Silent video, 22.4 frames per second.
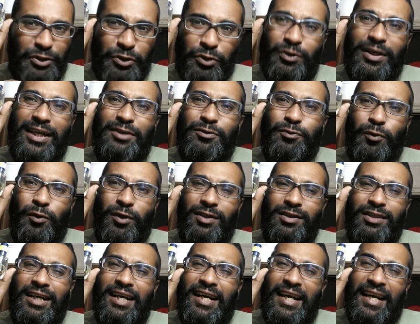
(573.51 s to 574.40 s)
today's
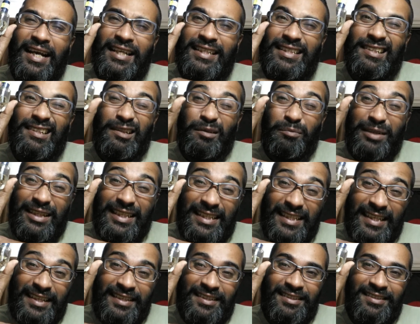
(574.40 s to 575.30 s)
world, it's a little
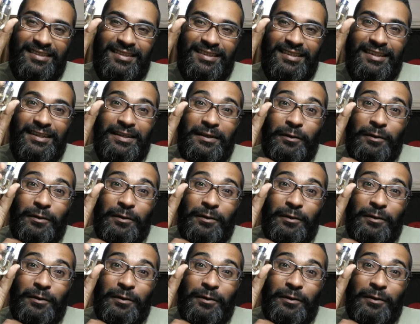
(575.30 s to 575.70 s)
bit dated.